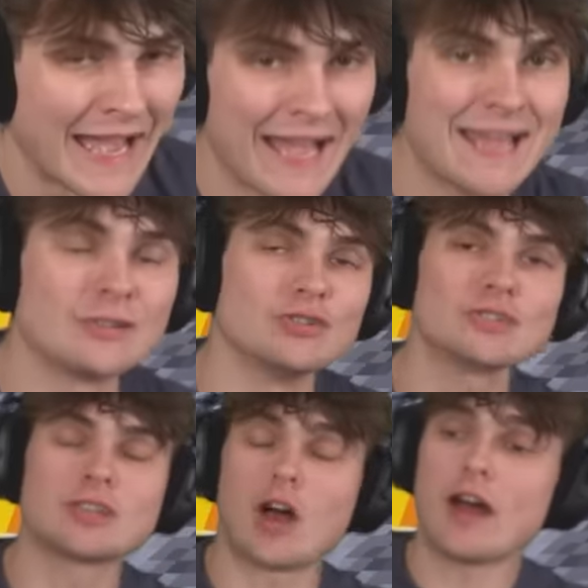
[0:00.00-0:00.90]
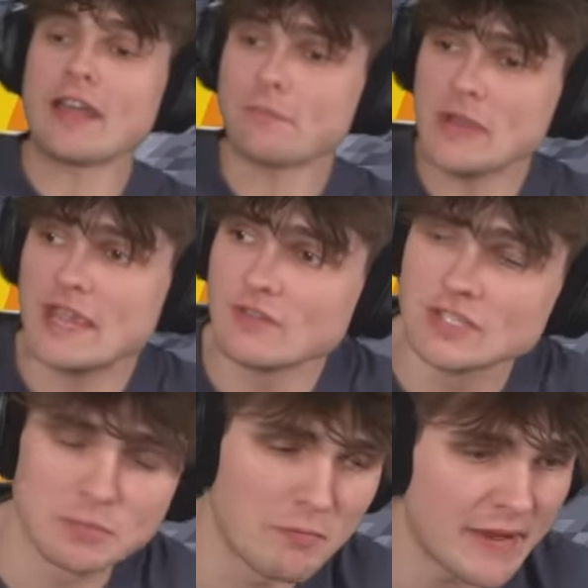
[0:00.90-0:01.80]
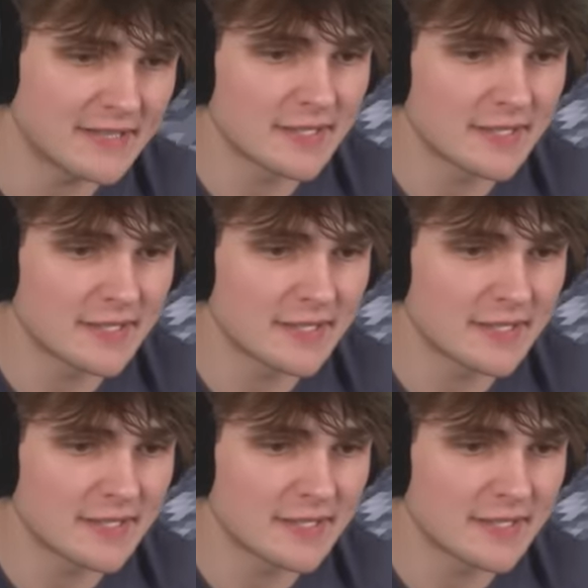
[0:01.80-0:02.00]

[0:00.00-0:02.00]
And I have been given some amazing